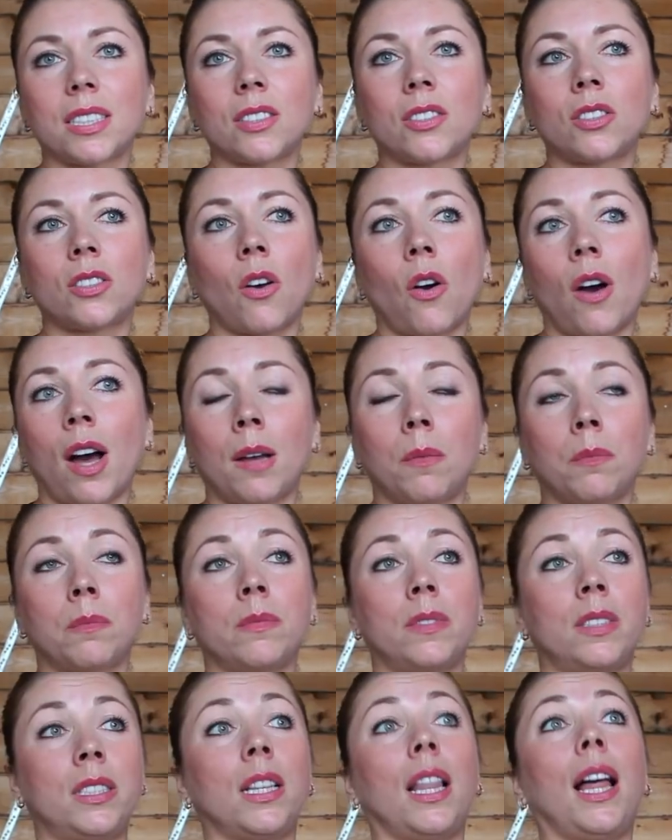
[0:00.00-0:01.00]
so
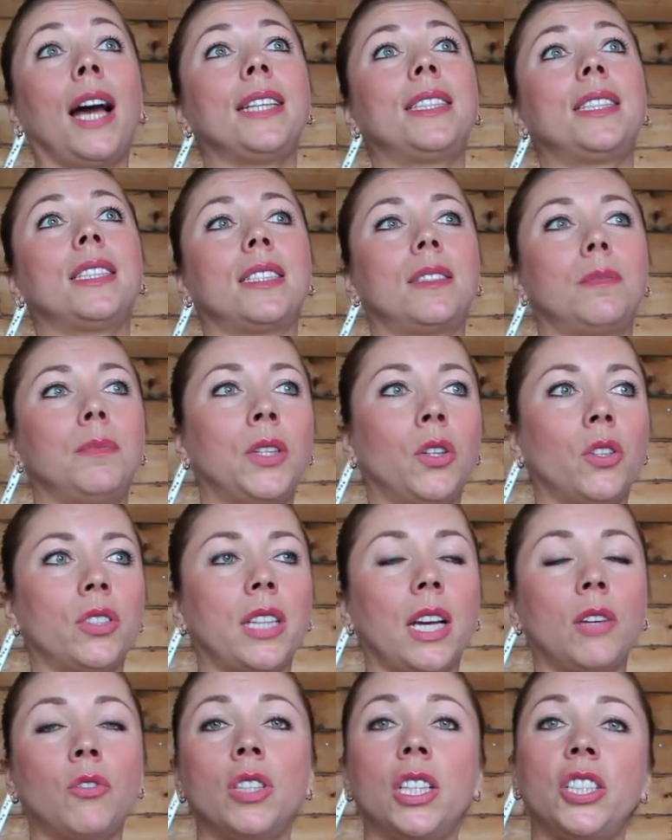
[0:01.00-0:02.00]
I'm delighted because
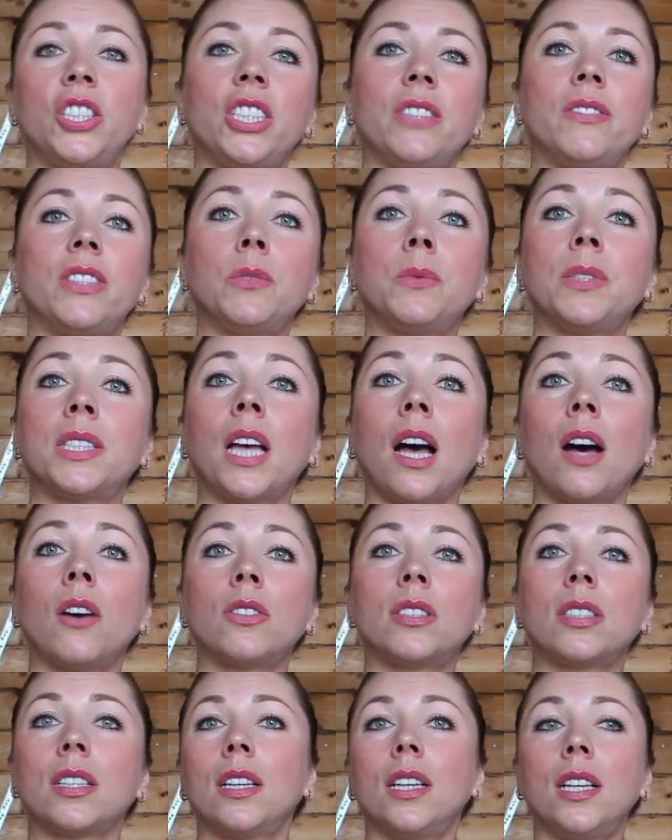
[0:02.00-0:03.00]
I could achieve it
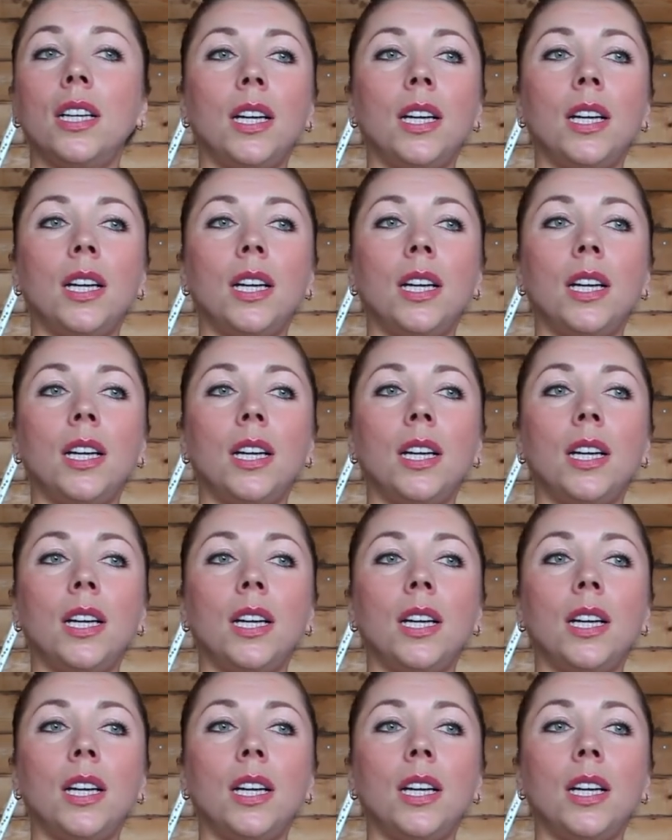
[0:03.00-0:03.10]
without